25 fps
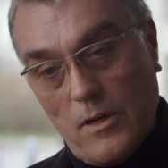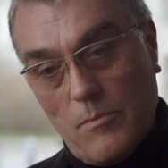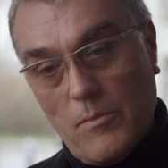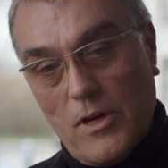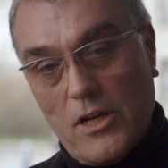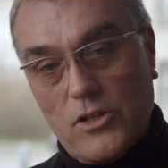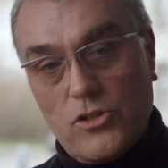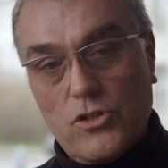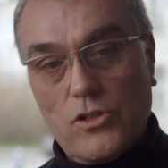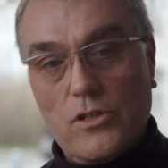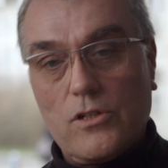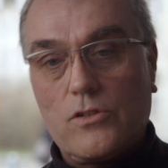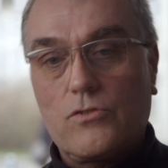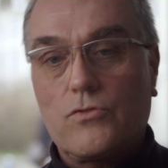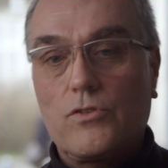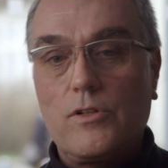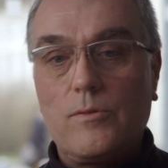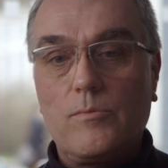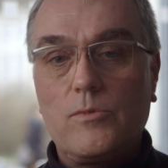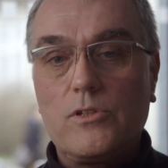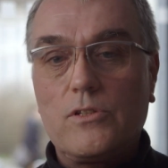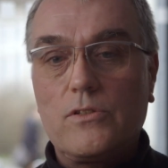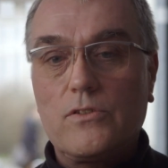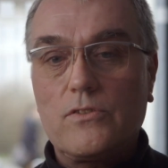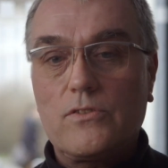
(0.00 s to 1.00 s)
Imagine a
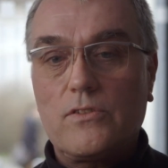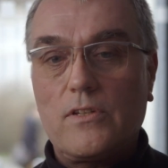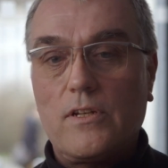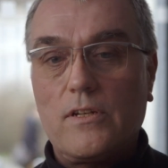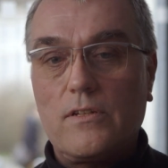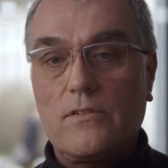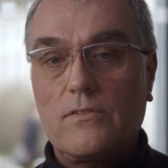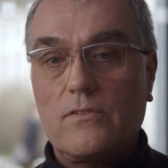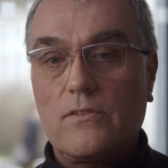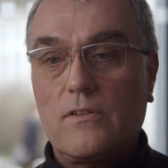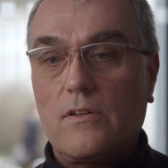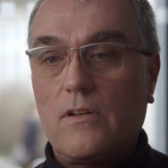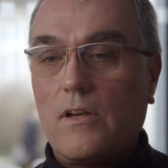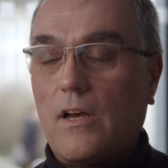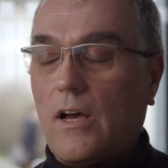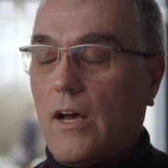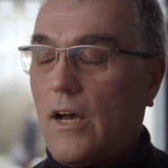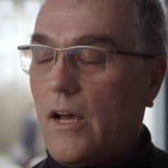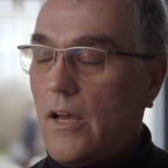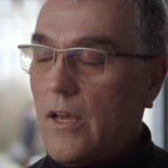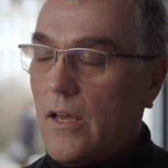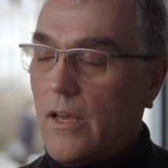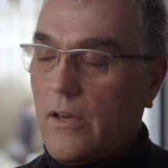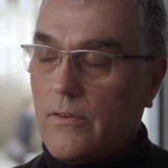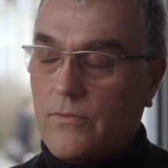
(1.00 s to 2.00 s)
criminal says,
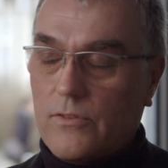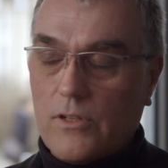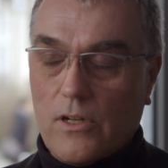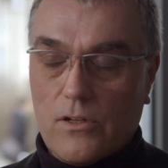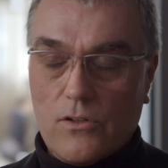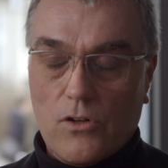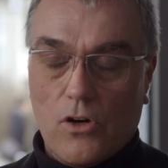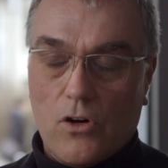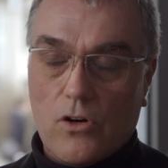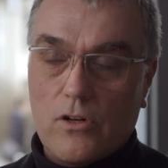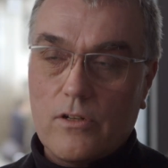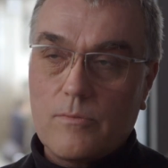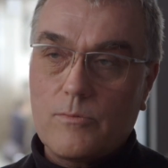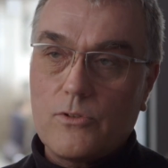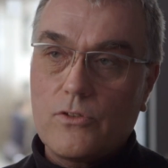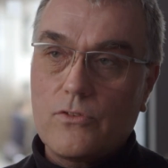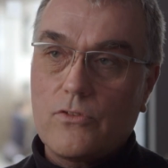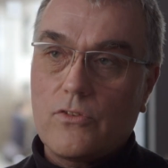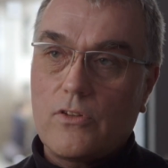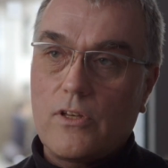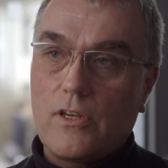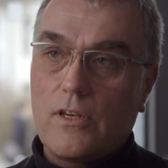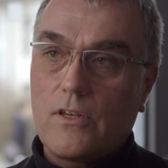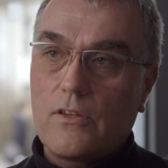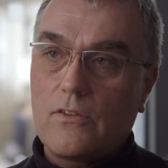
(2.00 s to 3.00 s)
I have done horrible
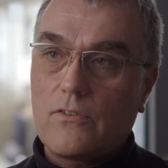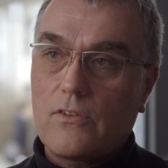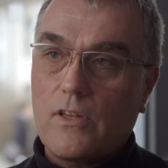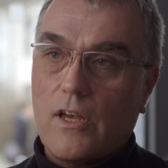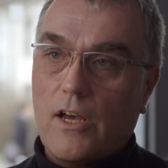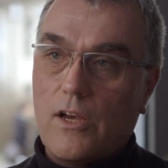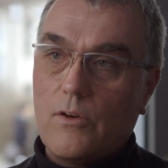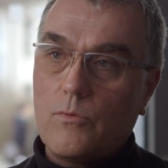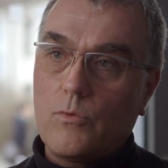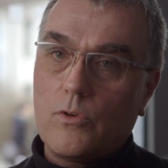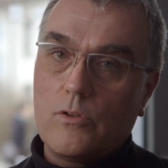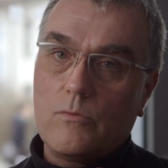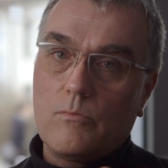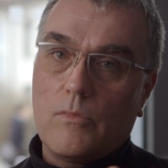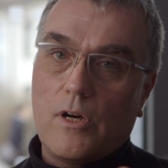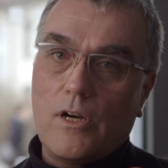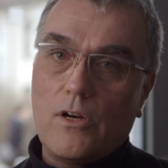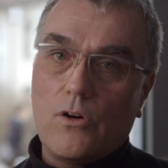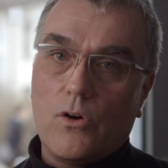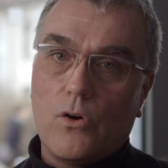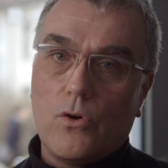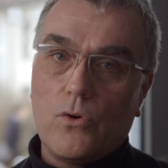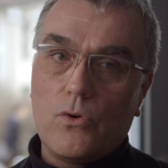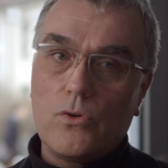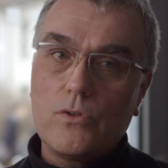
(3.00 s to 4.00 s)
things. I want
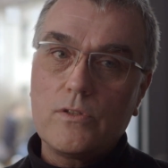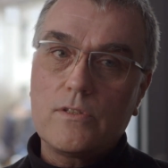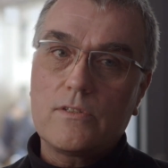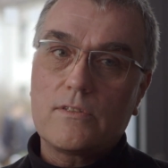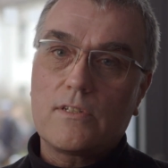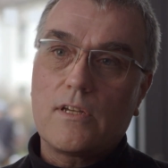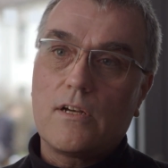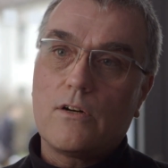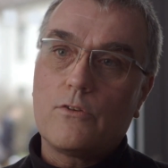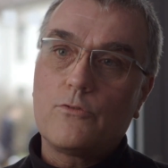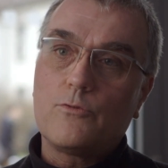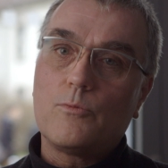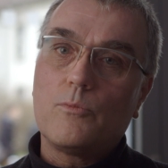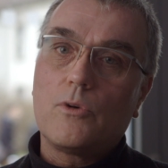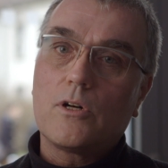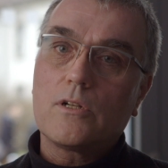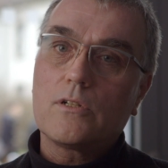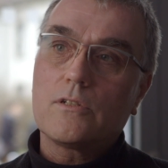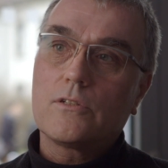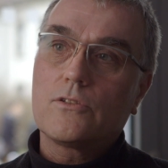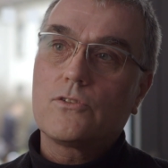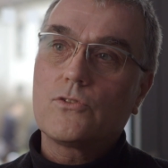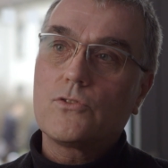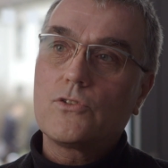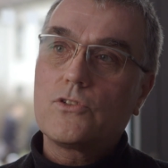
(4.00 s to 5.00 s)
my old self
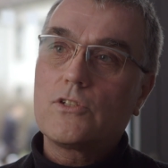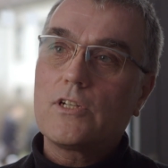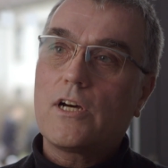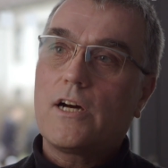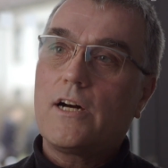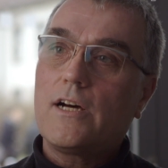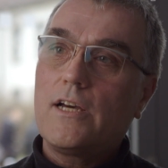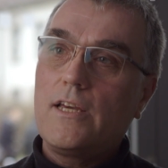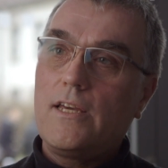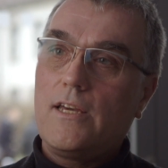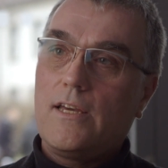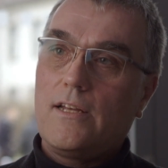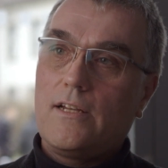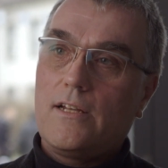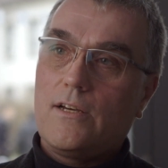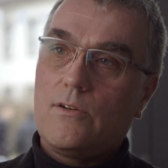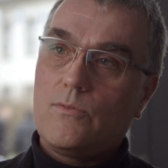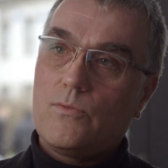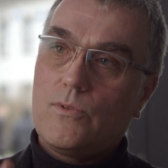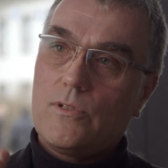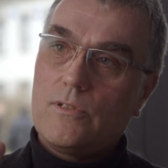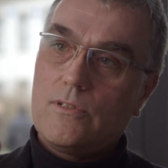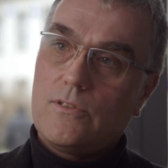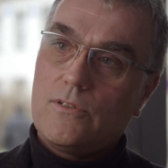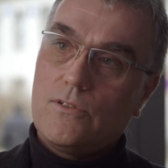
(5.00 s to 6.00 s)
model to die, and I
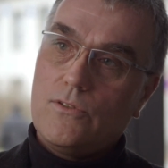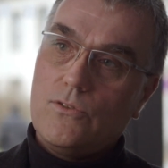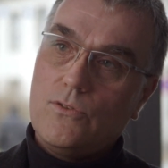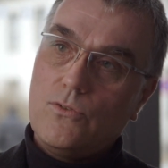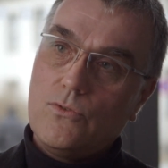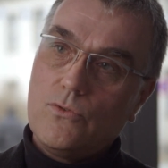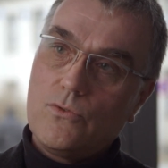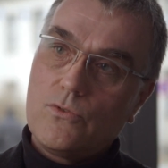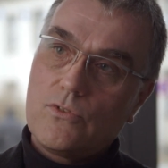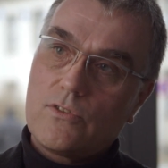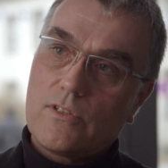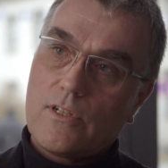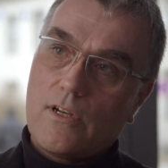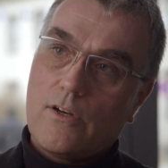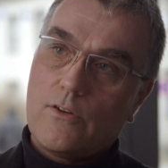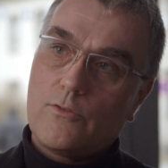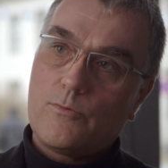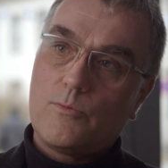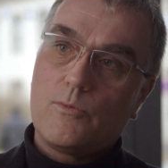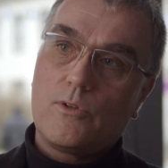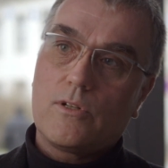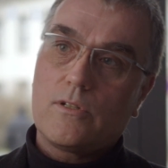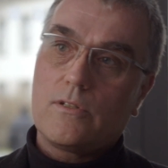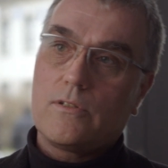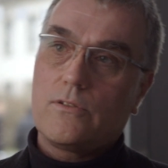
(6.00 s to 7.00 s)
want a new
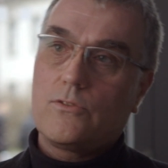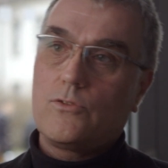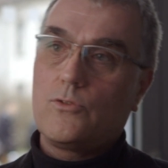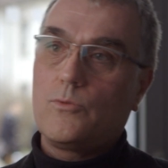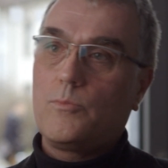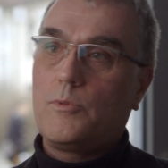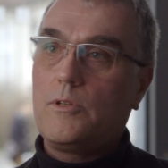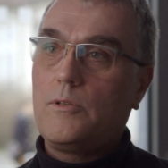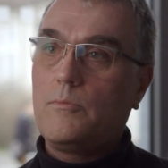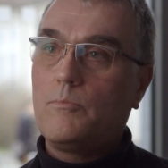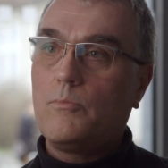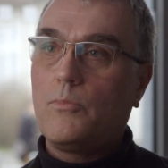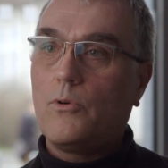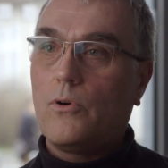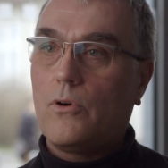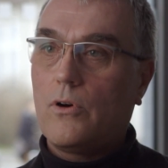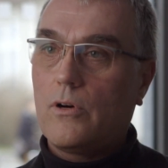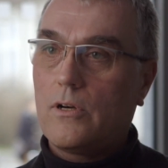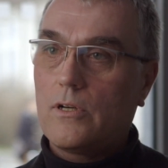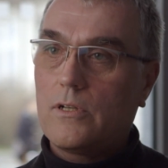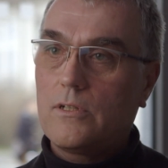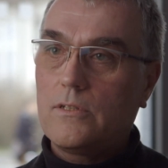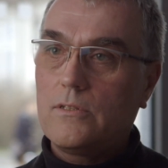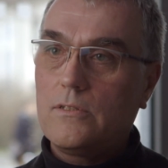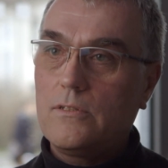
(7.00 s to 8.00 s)
self model to be
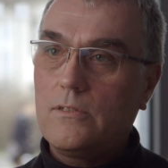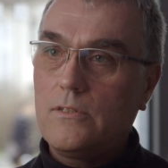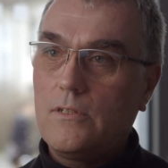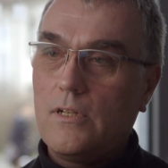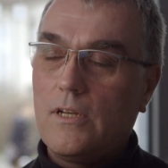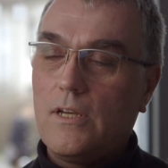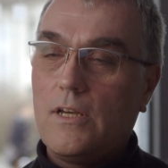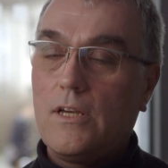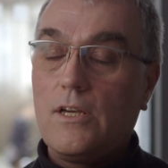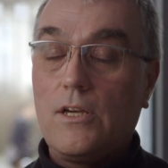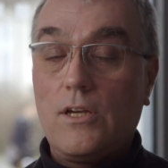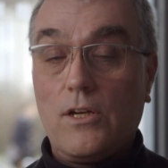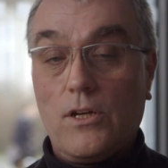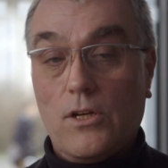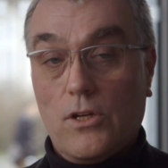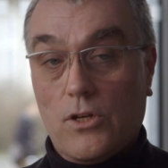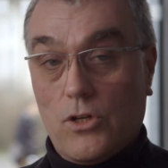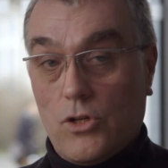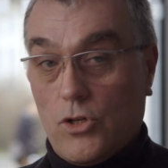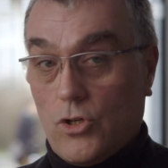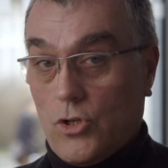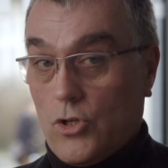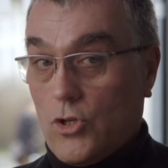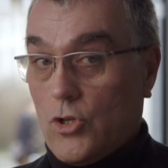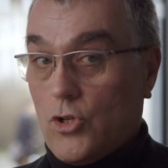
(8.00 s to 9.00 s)
born.
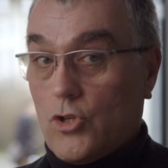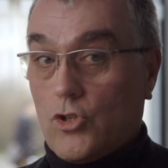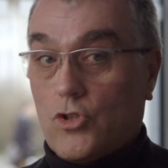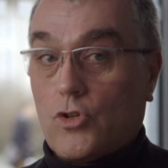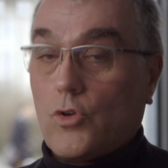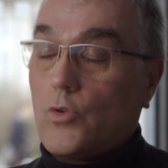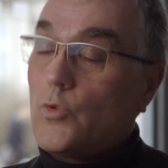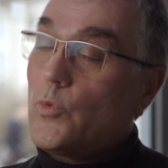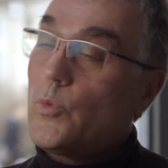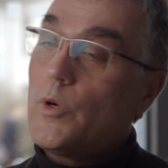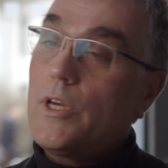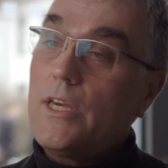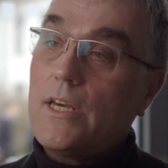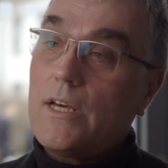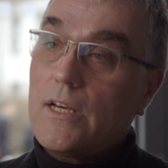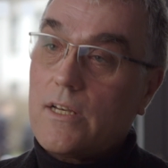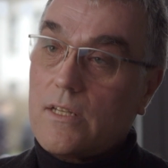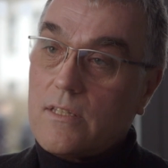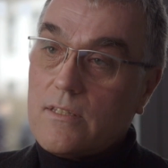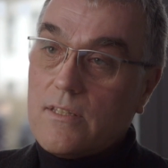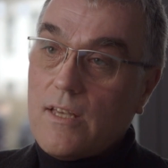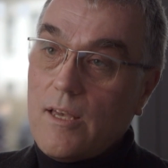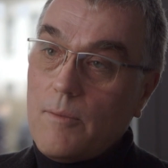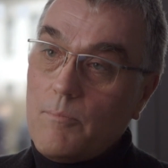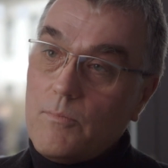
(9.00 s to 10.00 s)
Should we
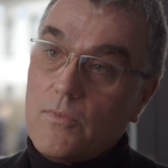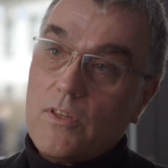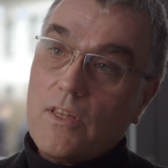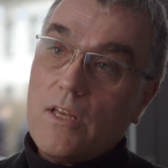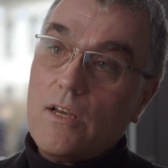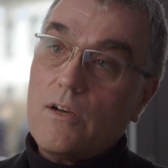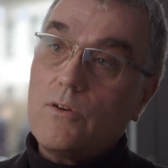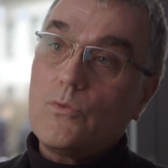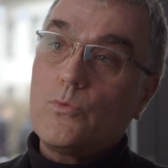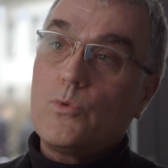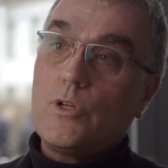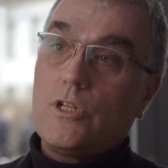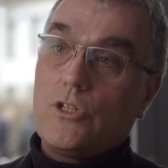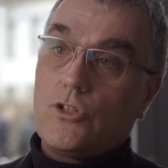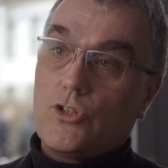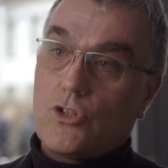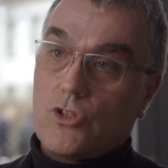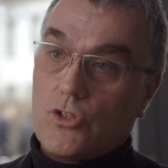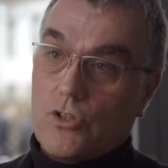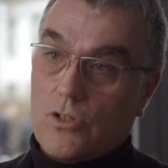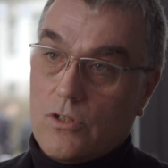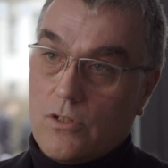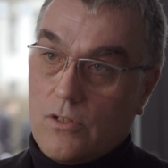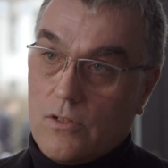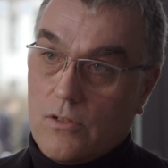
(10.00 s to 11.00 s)
accept their
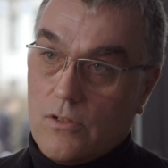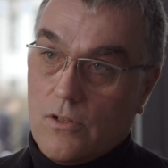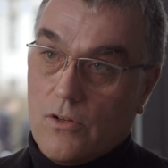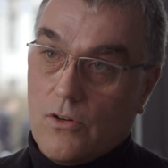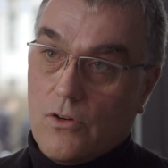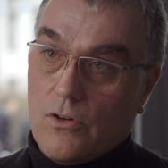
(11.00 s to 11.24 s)
wish